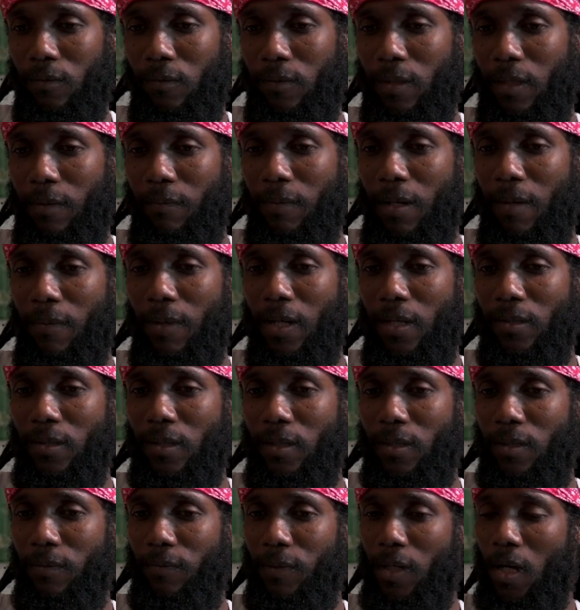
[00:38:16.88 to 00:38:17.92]
When Babylon
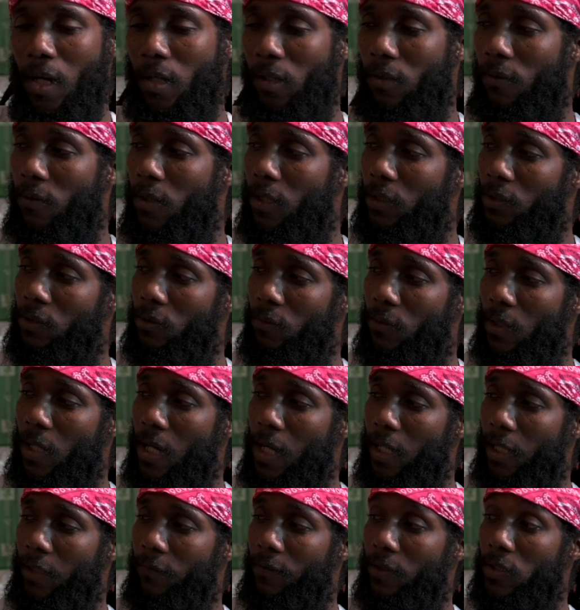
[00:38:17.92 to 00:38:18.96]
system not going to work too
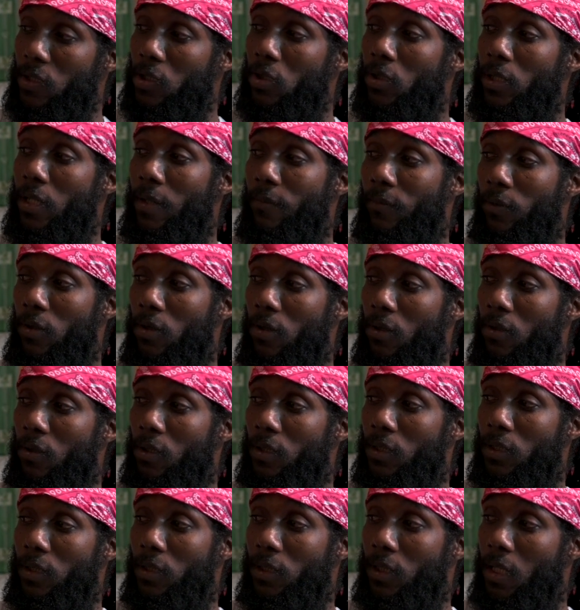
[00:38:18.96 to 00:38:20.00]
long, if I saw them go
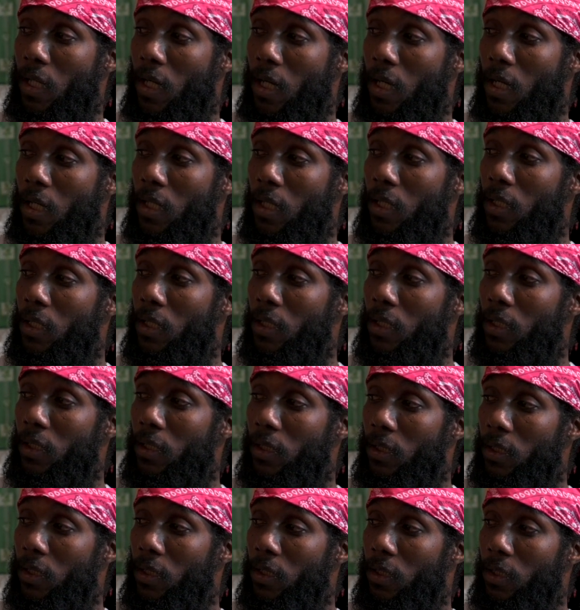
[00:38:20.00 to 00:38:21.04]
cut it, car.
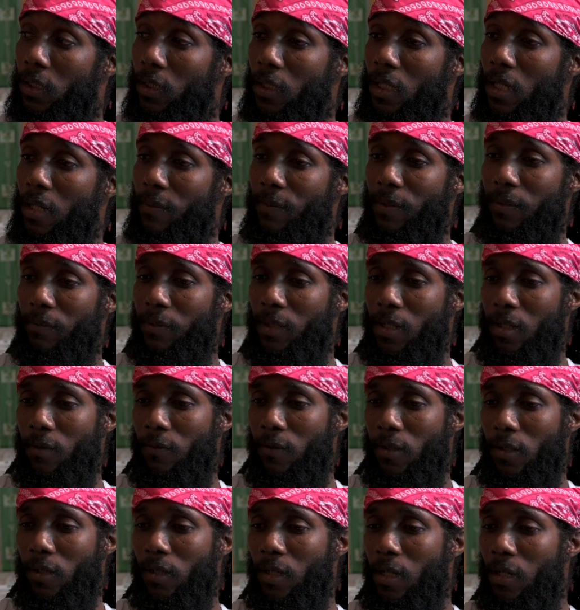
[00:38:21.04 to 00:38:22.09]
You know what I mean? I'm not
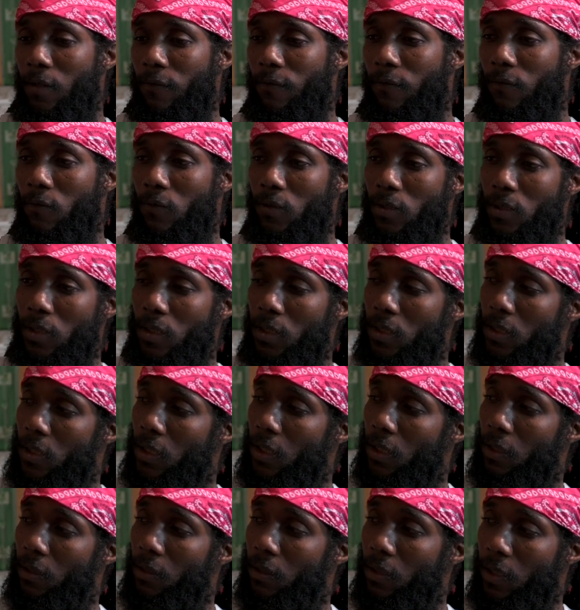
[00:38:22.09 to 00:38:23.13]
working on the forcing
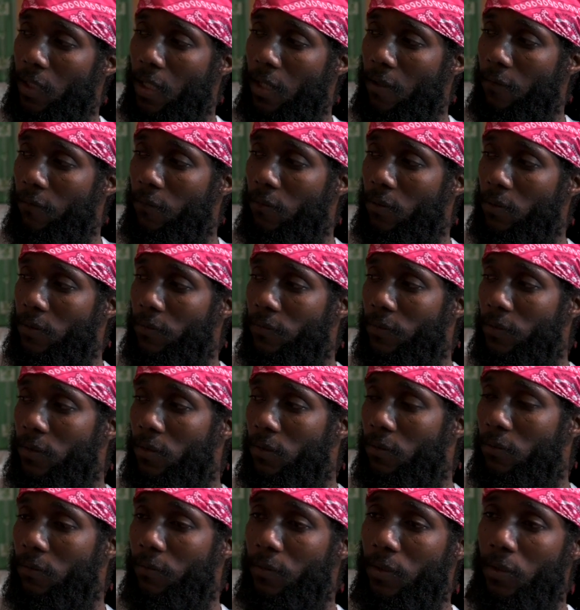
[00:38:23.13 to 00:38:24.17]
thing. You can't force food in
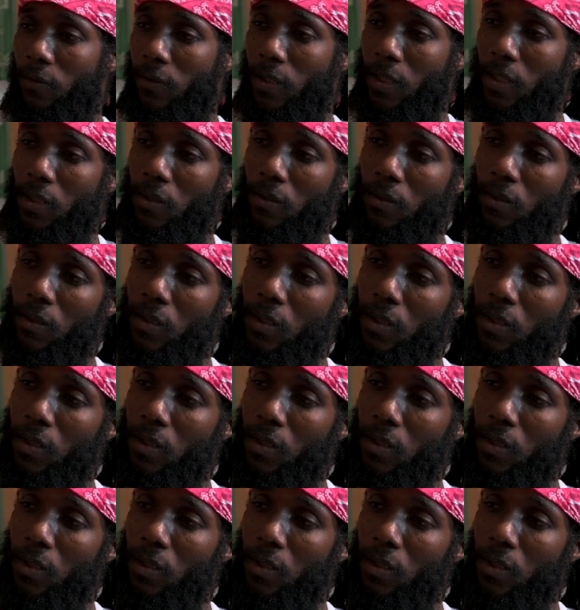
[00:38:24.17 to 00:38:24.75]
the woman.